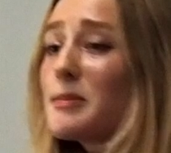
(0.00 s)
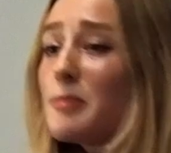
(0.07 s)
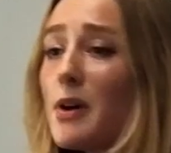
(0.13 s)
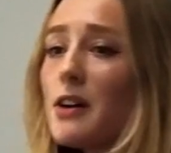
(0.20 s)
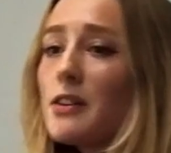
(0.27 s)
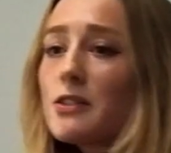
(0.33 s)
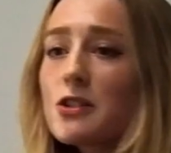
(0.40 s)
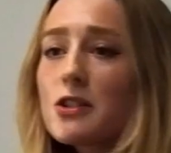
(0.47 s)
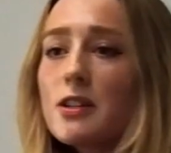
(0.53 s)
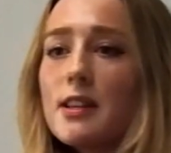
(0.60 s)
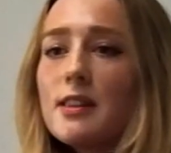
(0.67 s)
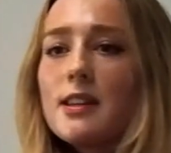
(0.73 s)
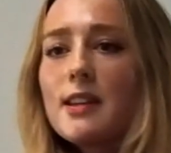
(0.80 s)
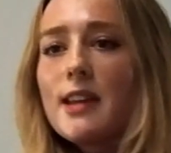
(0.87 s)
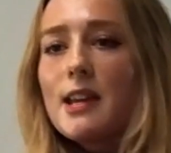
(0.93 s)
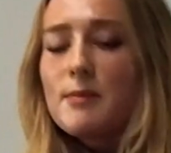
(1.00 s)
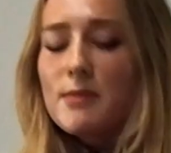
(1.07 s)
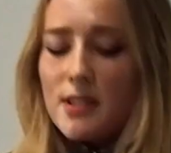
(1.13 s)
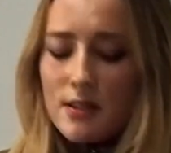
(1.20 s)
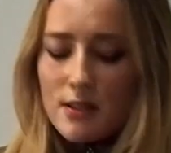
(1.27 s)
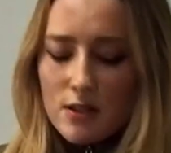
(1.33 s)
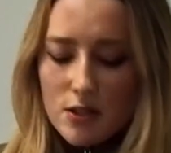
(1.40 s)
much in the games
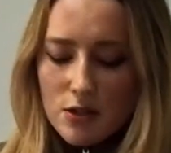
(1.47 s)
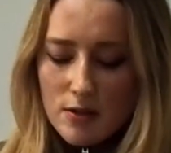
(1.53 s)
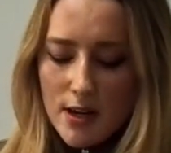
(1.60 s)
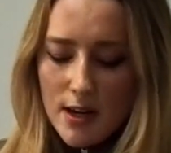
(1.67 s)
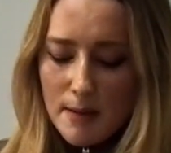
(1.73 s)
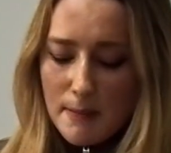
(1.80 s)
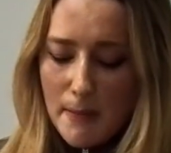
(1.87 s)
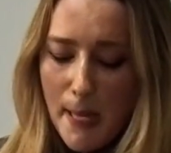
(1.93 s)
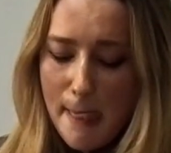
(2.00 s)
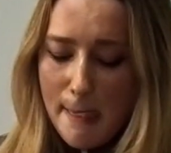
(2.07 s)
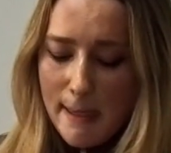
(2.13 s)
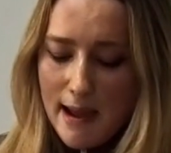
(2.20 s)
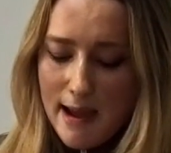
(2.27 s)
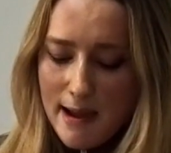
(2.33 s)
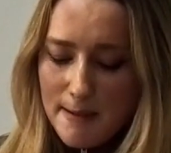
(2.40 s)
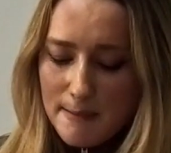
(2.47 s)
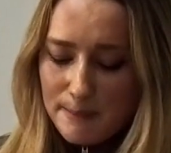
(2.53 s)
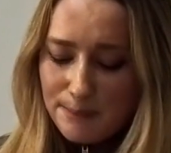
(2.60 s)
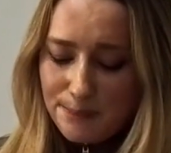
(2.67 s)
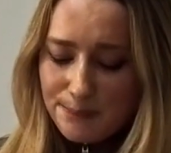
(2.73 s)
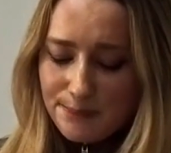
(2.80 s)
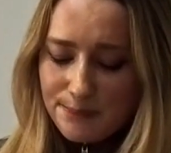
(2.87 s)
industry.
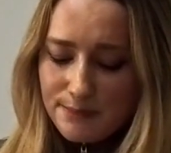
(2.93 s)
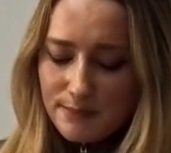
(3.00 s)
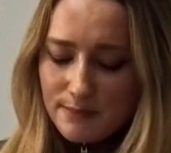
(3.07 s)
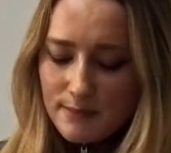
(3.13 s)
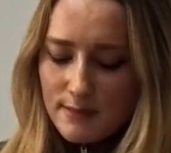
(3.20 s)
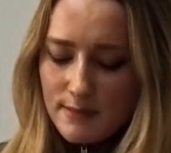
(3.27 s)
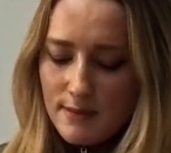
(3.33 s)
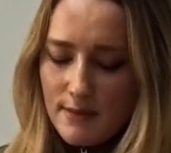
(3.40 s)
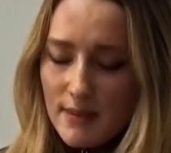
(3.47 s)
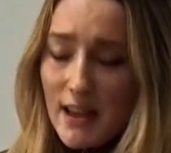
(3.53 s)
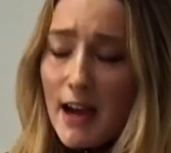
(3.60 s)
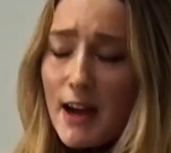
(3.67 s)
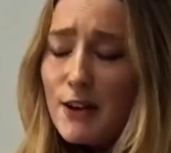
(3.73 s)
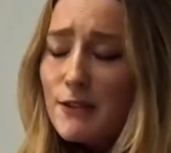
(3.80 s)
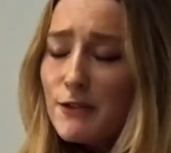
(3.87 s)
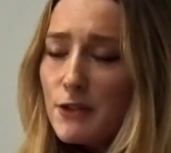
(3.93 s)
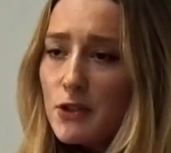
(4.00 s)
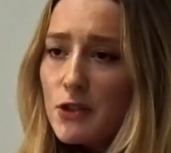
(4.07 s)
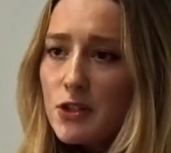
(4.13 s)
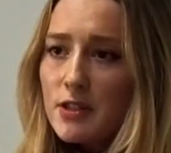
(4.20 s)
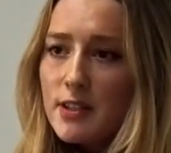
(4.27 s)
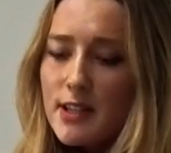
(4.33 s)
And
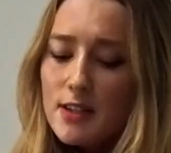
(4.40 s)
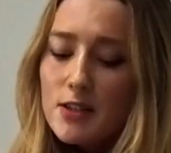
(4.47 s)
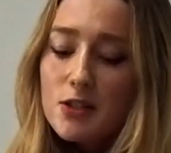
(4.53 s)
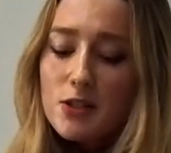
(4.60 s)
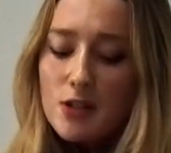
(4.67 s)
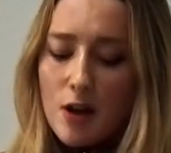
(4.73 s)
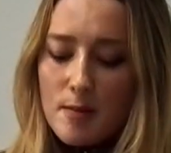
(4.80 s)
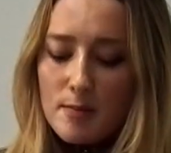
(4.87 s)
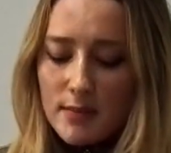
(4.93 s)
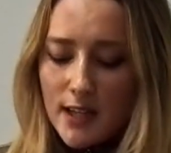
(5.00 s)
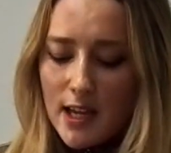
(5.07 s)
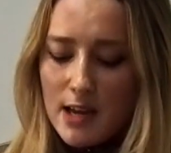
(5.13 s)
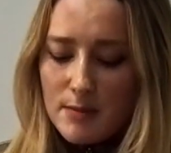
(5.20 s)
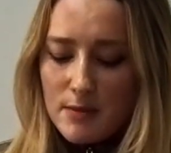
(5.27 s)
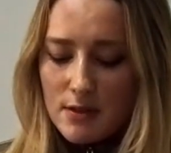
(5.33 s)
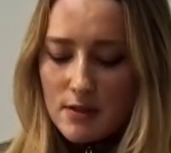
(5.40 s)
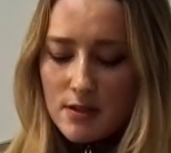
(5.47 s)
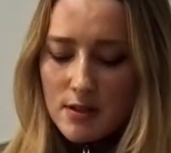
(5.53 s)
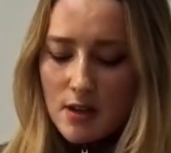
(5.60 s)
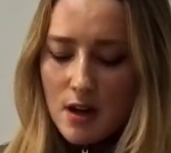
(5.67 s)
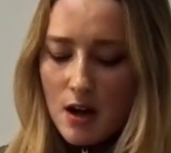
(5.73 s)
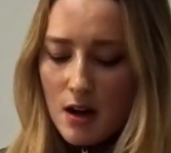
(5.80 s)
unfortunately, some
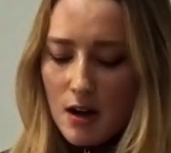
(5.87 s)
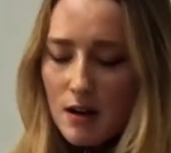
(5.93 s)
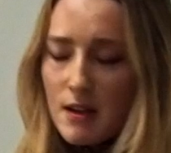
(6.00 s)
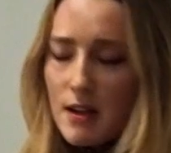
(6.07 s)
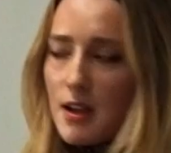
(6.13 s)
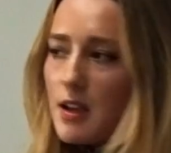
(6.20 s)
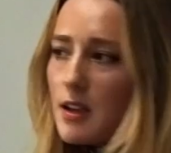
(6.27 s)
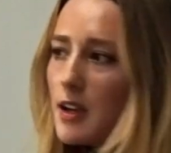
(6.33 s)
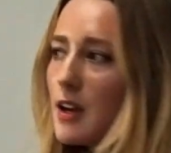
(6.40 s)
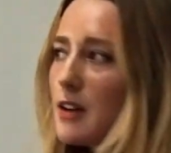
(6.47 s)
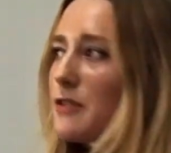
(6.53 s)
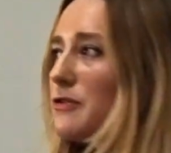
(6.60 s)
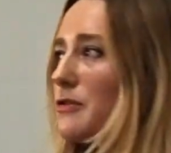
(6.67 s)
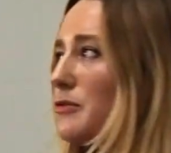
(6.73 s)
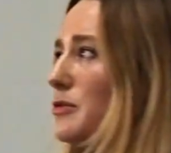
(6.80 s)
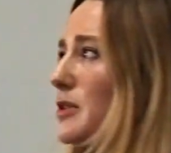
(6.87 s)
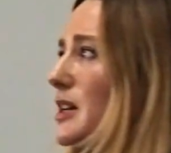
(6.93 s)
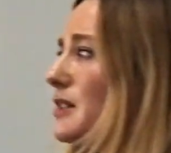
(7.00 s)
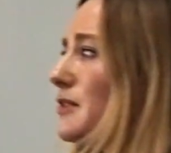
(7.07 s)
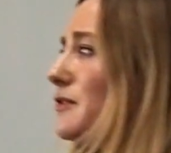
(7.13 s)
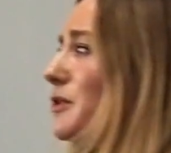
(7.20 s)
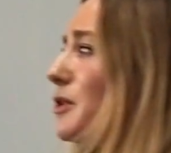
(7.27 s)
gamers are kind of
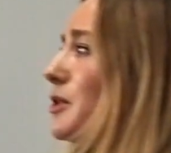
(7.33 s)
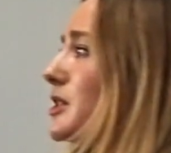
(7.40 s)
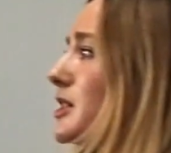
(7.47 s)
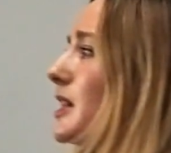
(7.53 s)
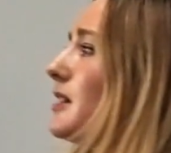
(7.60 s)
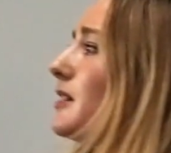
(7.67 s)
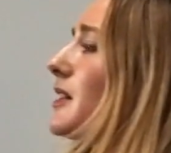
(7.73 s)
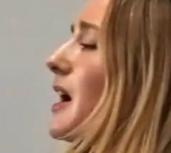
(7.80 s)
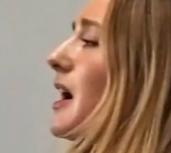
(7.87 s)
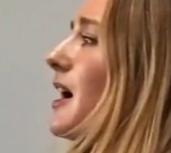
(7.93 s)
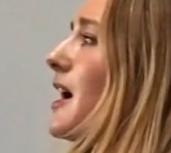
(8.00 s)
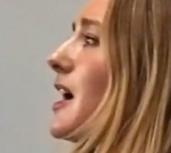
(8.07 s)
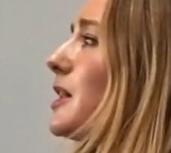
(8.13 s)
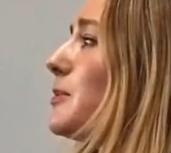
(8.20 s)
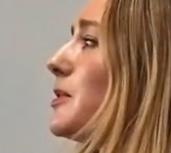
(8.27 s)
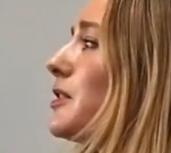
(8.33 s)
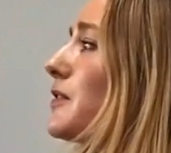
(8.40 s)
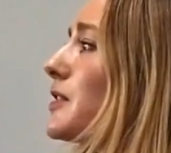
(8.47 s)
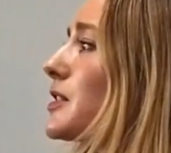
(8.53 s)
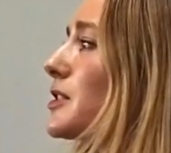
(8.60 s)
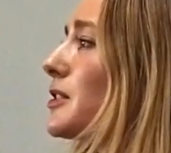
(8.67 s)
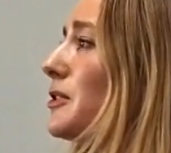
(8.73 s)
reinforcing that element of
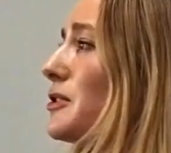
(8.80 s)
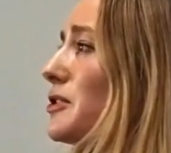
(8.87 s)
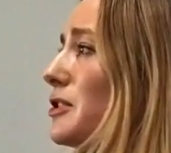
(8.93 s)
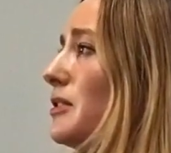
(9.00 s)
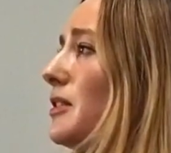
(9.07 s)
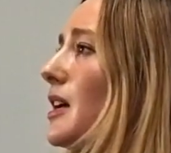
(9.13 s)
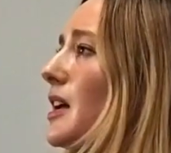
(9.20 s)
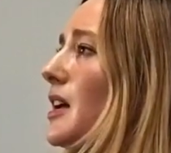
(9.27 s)
exclusion.